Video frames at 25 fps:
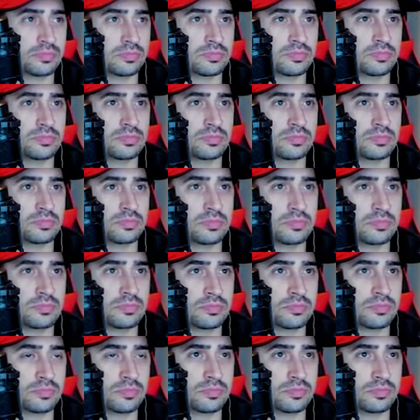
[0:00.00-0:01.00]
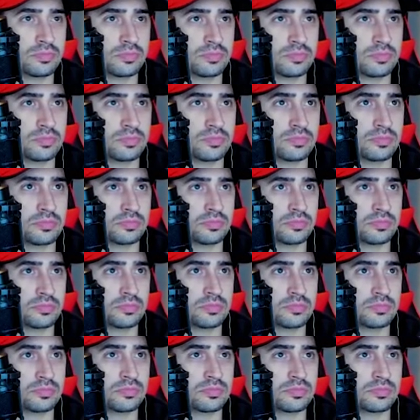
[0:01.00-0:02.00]

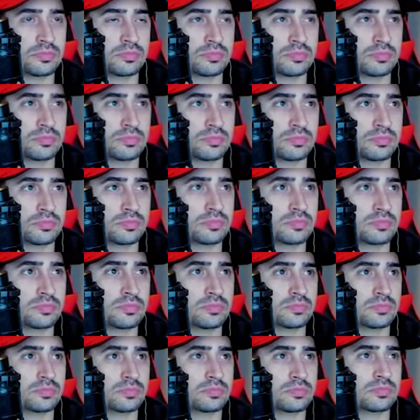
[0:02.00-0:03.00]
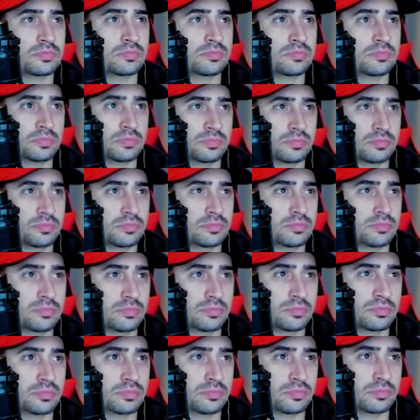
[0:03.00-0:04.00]

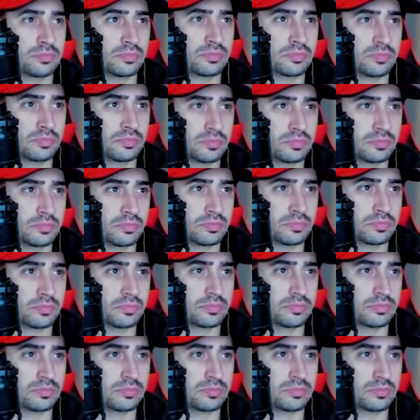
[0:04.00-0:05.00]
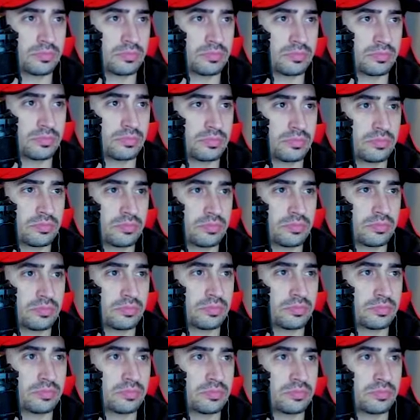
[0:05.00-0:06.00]

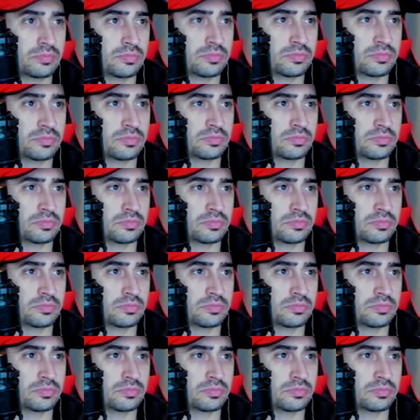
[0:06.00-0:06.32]
[no speech]